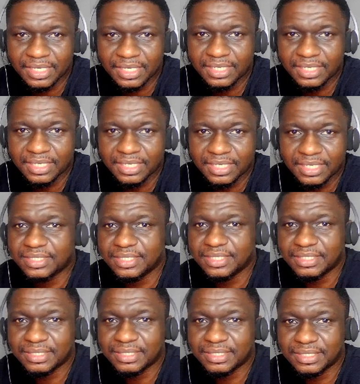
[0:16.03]
data science,
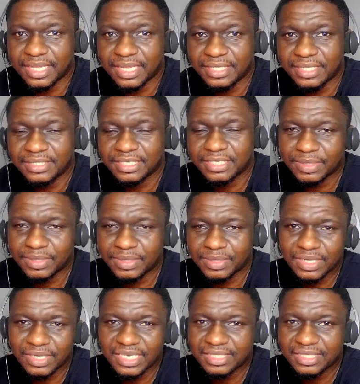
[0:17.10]
especially data
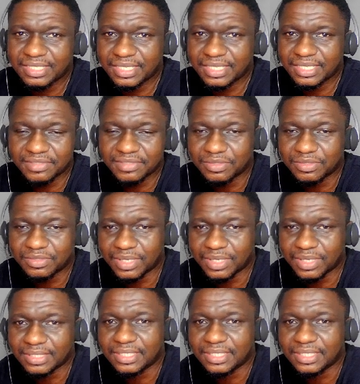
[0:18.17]
visualization.